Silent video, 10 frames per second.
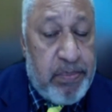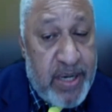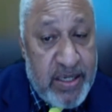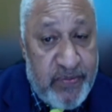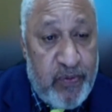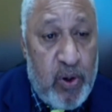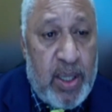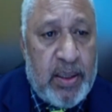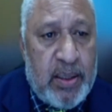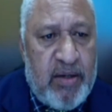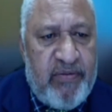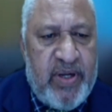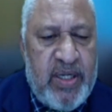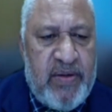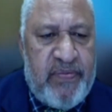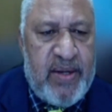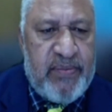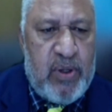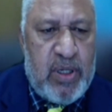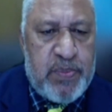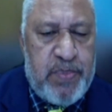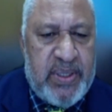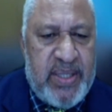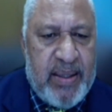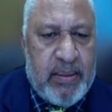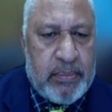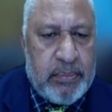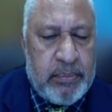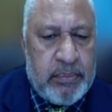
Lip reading: price floor of $85 per ton.